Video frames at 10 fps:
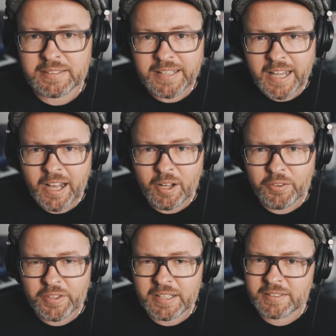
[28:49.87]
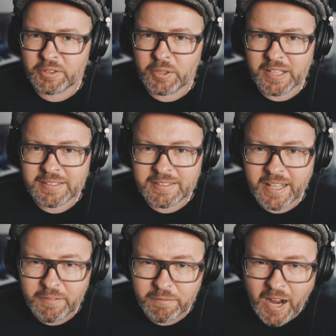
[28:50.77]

Stay healthy so you can stay